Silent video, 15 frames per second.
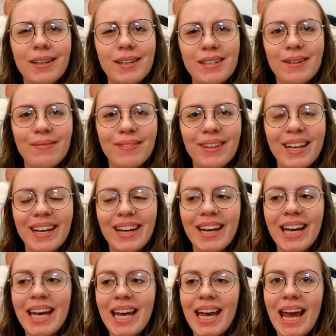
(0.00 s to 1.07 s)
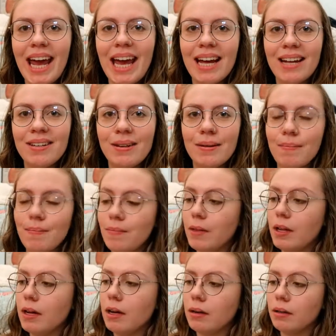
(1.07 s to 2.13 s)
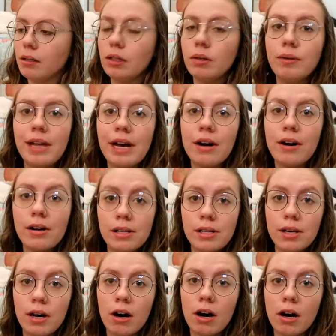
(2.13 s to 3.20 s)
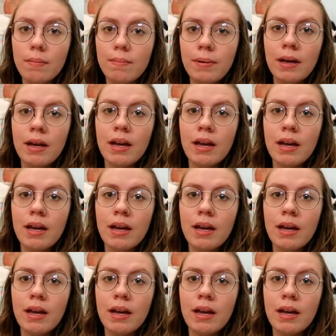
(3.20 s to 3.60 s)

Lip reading: something, and glue that on top.